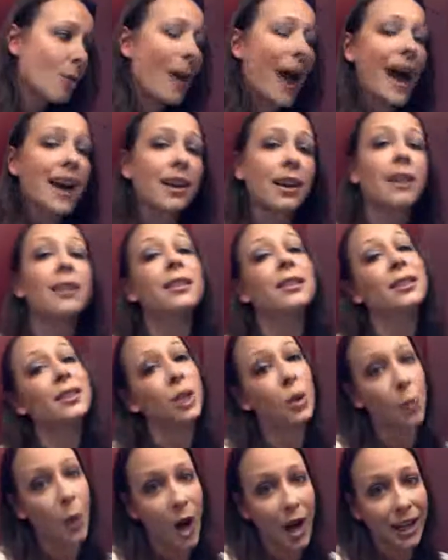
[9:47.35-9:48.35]
back
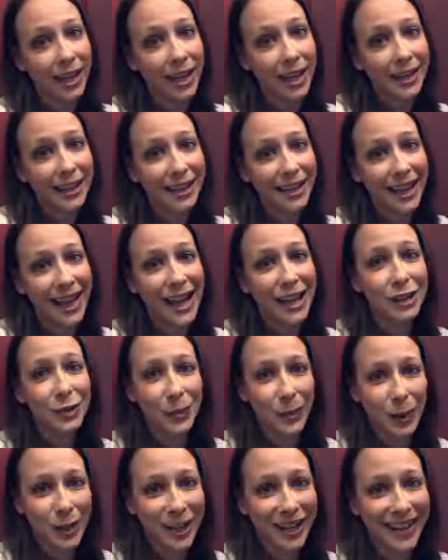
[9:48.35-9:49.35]
to walking and
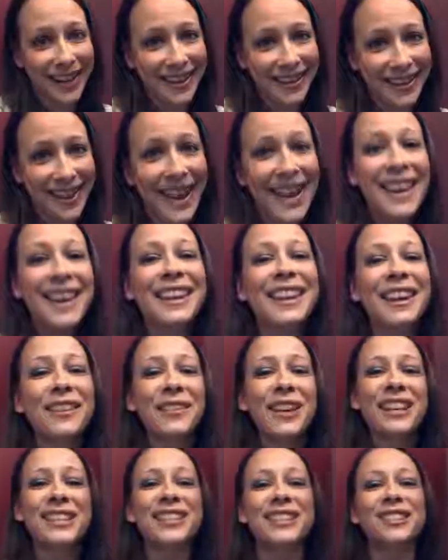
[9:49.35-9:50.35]
working. Give
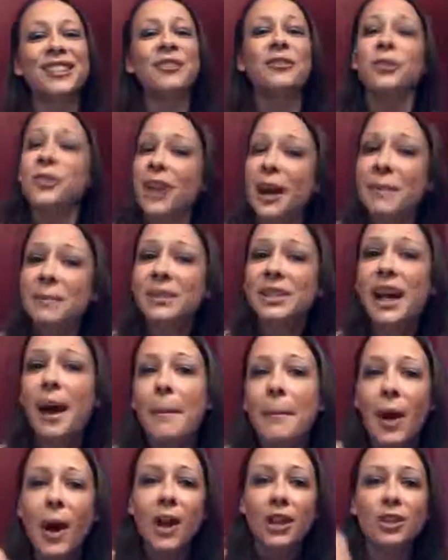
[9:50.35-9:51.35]
us two thumbs
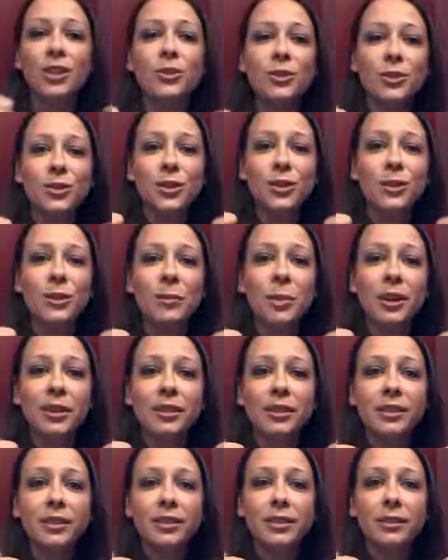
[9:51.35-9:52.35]
up on YouTube,
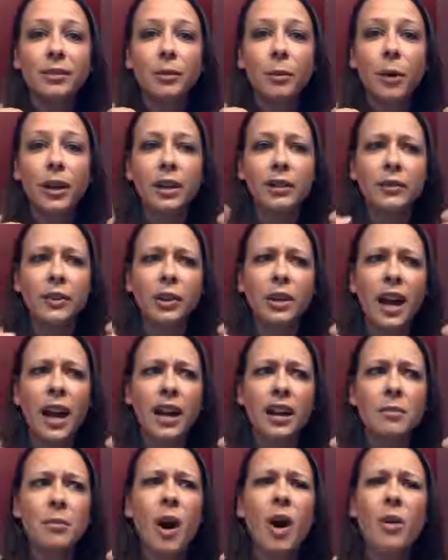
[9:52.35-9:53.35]
one if you
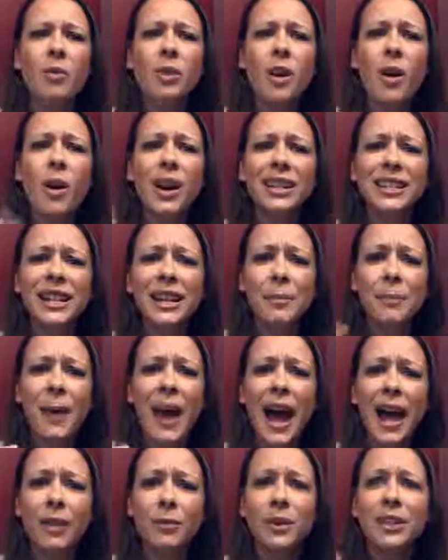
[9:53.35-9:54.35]
got them. Oh no, I did it
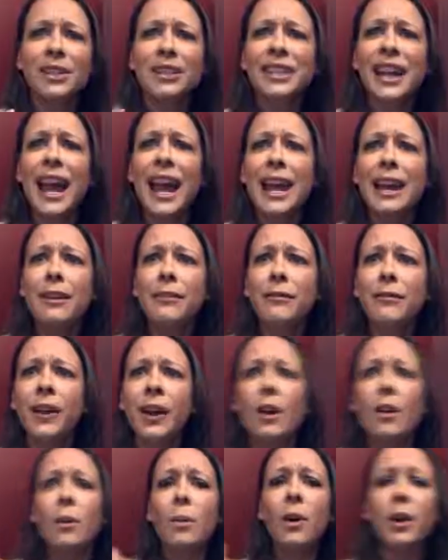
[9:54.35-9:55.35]
backwards, Dave.
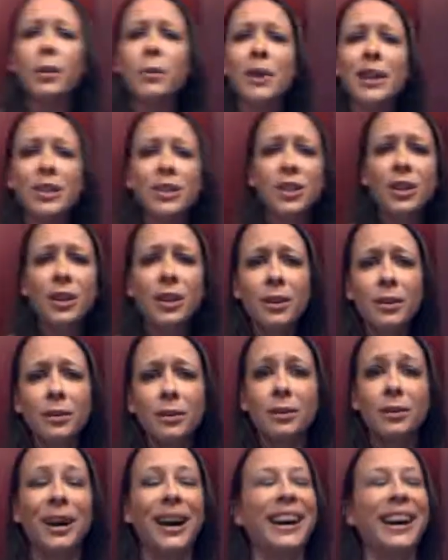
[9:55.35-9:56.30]
What do we do?